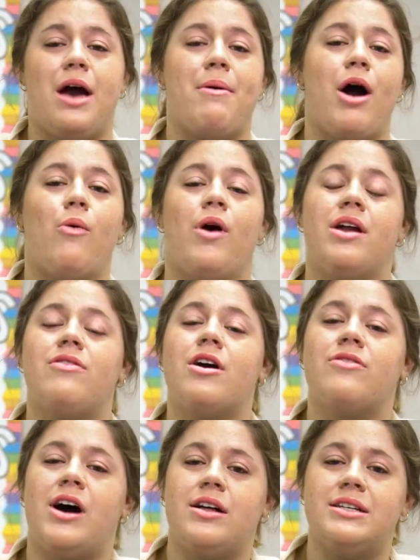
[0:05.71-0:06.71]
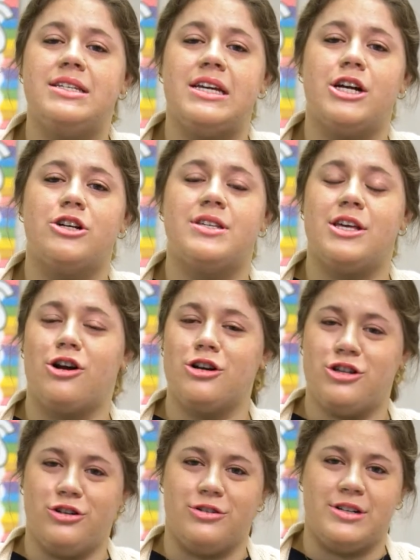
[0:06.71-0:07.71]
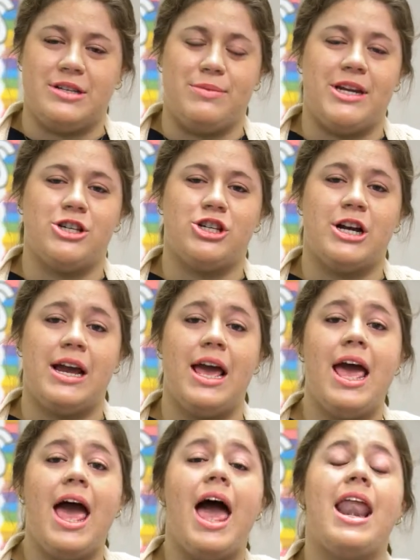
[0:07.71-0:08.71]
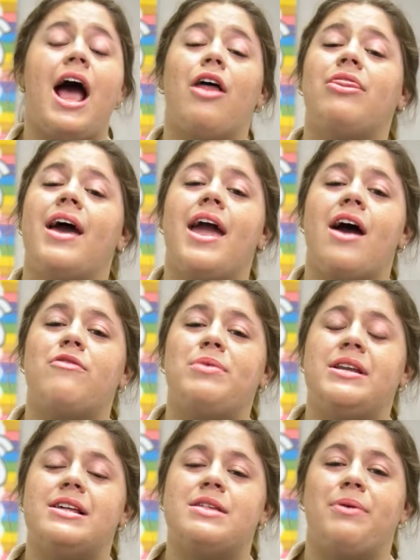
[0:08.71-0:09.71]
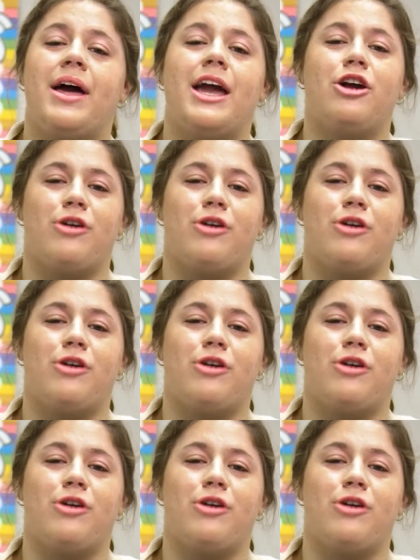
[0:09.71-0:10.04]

about one of our volunteers in our children's ministry and how they have been displaying